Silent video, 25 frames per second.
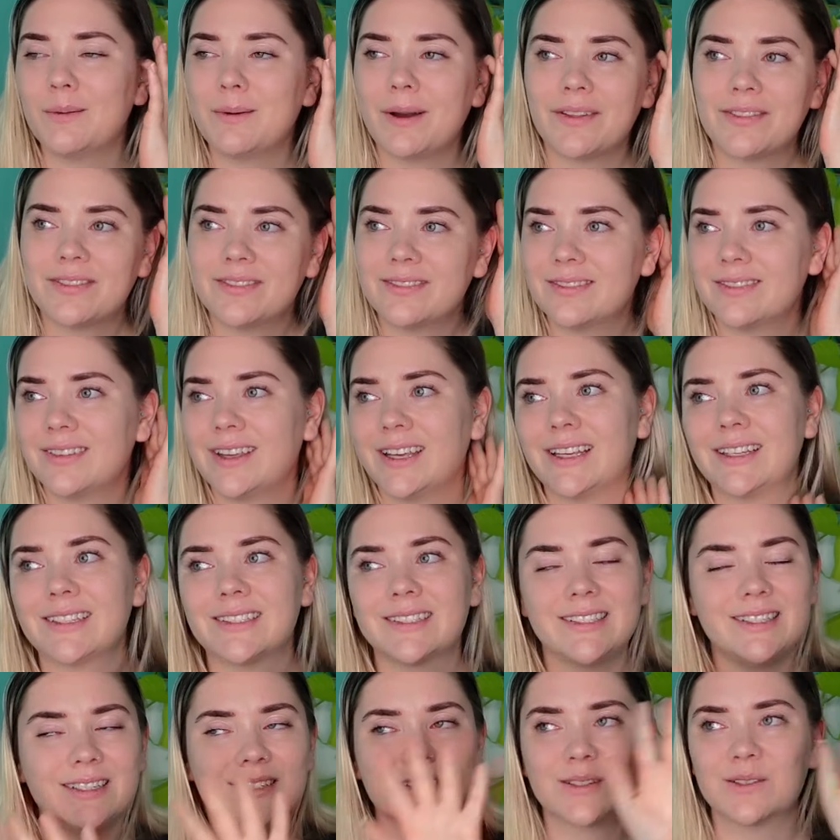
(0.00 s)
about like
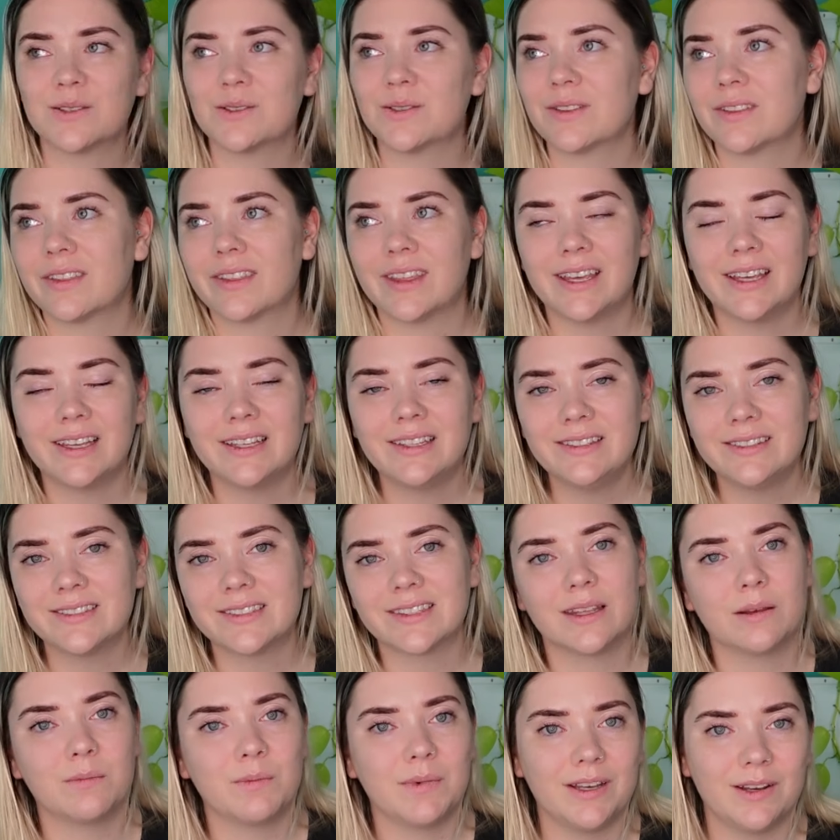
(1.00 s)
seasonal things,
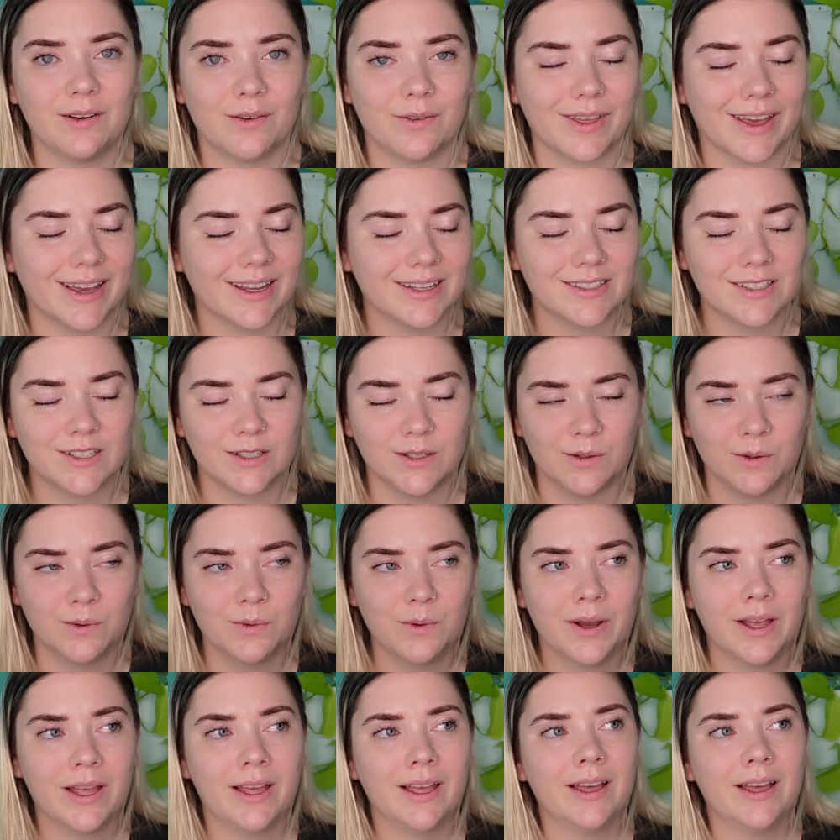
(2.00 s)
let me know that too.